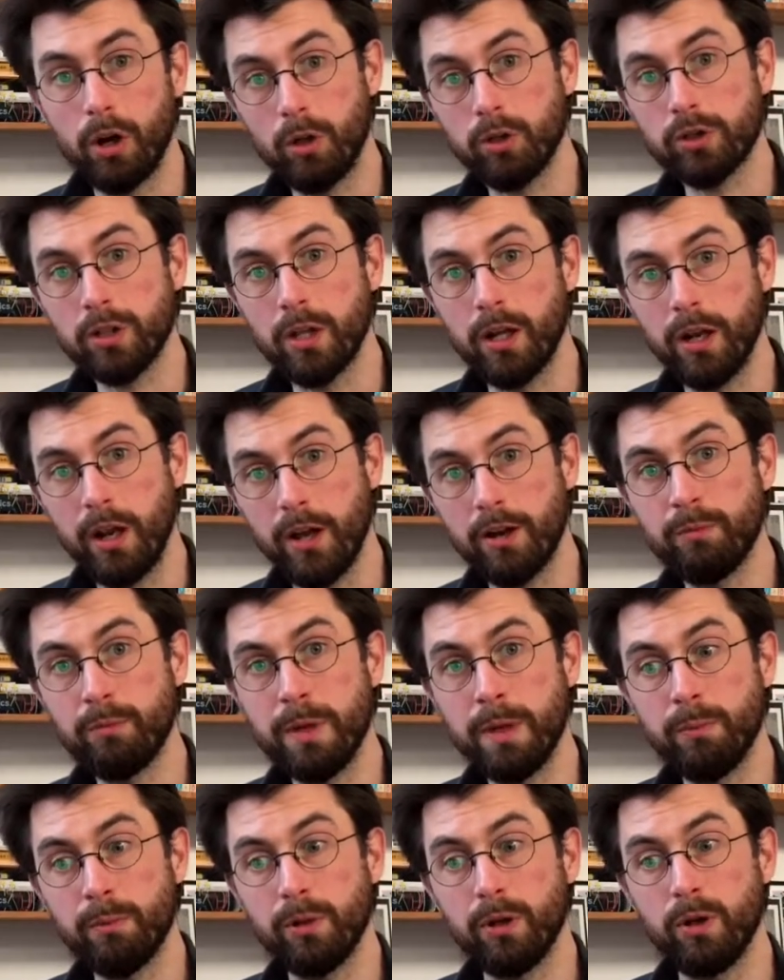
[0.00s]
a lot of
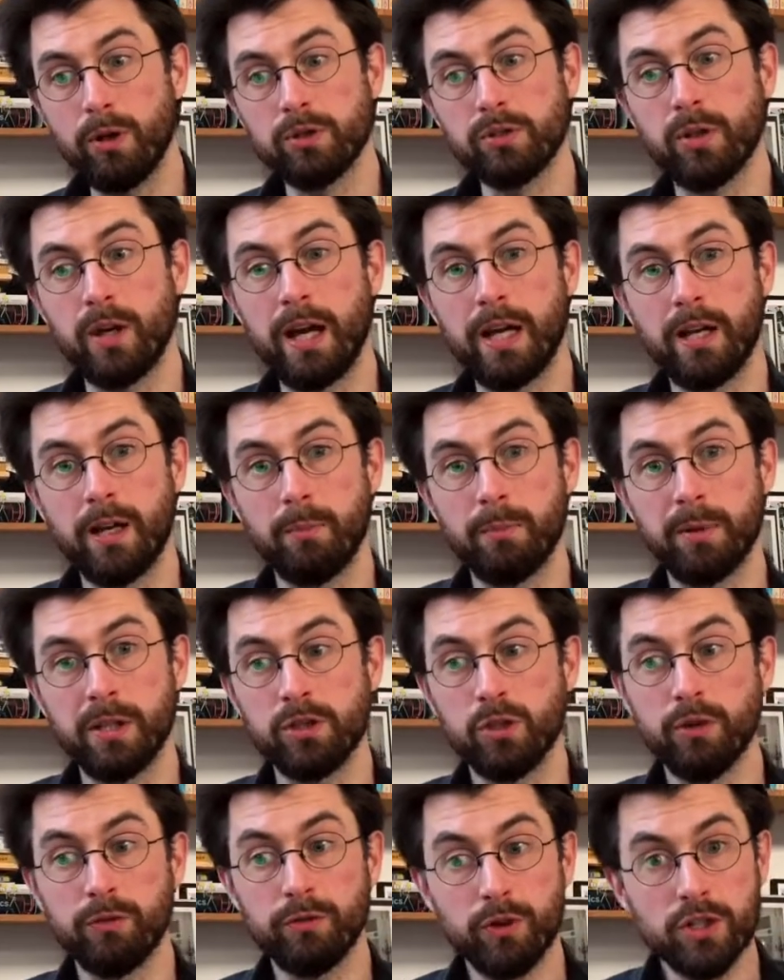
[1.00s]
people also end up at
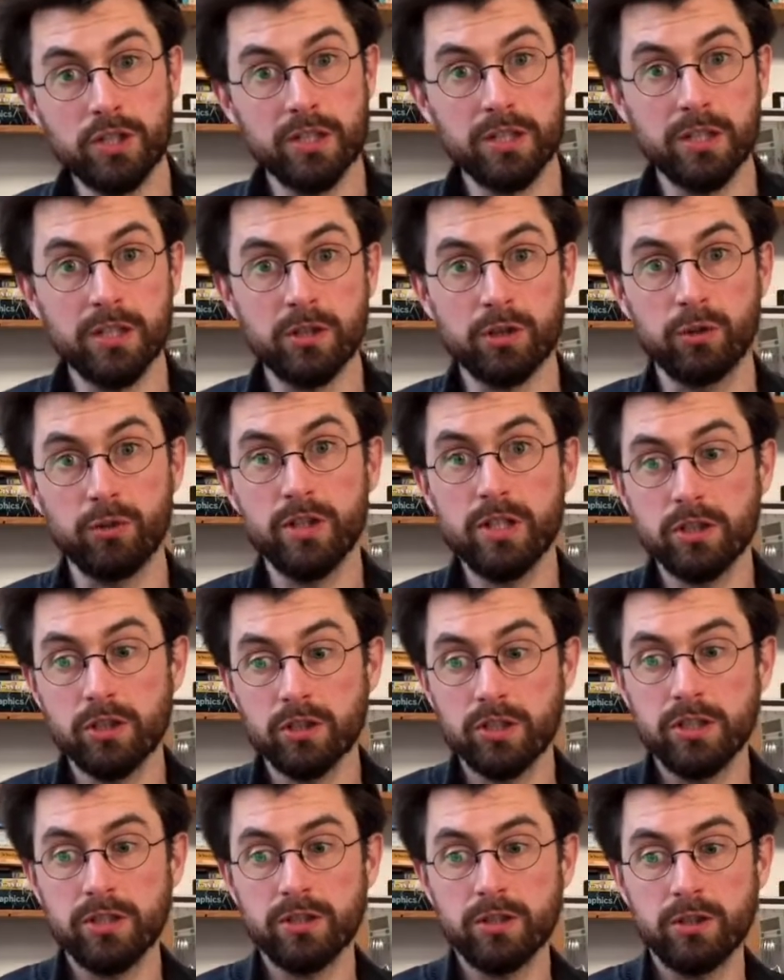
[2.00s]
universities or research
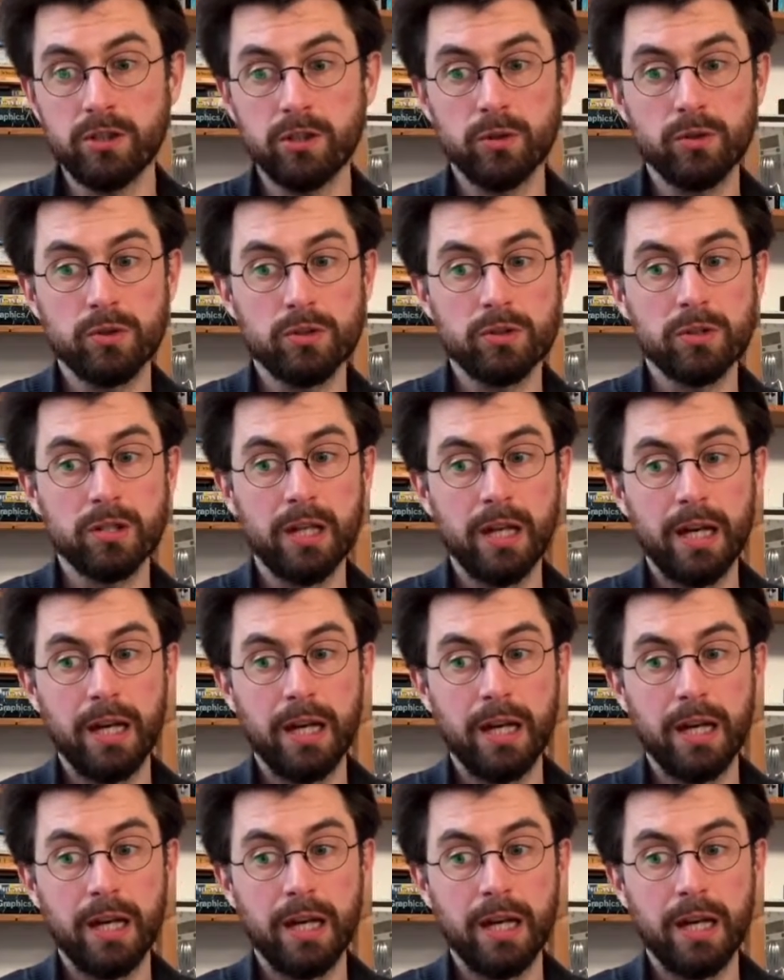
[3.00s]
institutes.